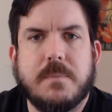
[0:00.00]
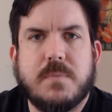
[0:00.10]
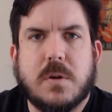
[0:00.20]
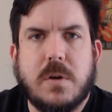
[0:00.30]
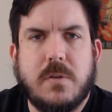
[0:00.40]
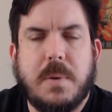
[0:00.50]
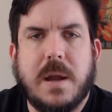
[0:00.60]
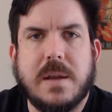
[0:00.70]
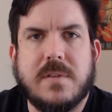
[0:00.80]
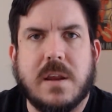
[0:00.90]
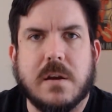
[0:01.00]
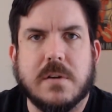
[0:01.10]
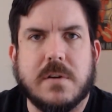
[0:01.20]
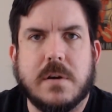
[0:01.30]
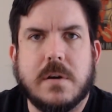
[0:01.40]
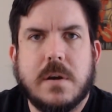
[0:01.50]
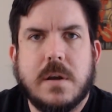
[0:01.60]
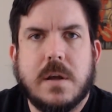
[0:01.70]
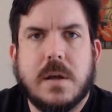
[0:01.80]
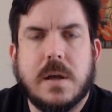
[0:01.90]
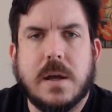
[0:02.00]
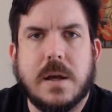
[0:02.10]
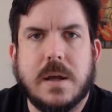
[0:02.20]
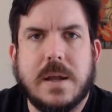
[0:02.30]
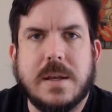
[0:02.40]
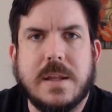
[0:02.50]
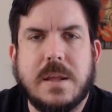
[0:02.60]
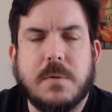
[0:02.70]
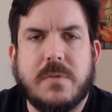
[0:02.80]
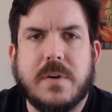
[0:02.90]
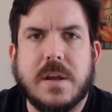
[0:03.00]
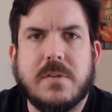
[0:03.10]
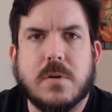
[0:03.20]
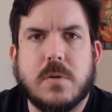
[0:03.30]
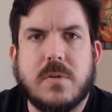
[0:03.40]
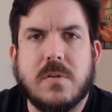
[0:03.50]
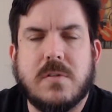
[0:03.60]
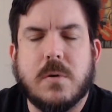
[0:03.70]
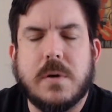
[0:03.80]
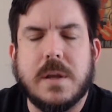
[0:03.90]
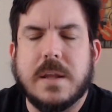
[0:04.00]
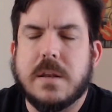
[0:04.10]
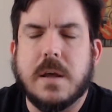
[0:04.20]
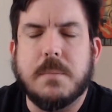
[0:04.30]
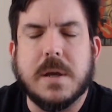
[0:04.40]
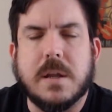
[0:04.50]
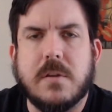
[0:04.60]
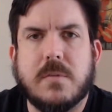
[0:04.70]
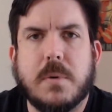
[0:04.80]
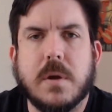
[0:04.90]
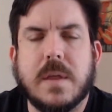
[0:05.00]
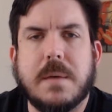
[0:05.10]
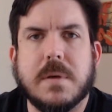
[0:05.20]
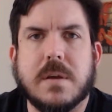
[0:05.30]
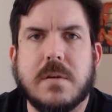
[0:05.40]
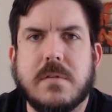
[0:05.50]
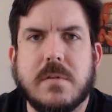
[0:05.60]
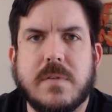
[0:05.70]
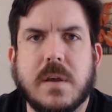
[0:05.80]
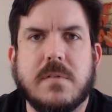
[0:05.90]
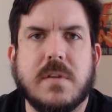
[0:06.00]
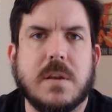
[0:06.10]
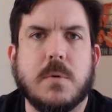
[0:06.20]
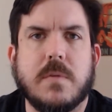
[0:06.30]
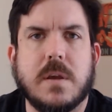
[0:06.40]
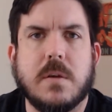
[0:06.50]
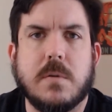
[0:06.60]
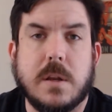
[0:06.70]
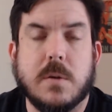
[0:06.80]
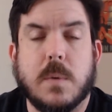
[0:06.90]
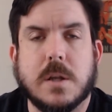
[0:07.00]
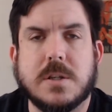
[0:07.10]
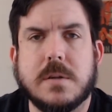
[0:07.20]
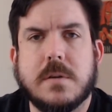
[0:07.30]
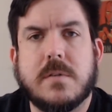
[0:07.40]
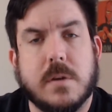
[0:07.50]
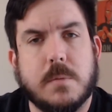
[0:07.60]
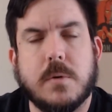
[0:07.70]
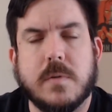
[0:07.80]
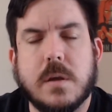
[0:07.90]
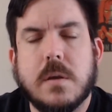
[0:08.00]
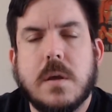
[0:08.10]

Chris Pine's character. And he was very integral to the story, and I'm not going to spoil that because if you haven't seen the movie, you need to watch it. It's a good movie.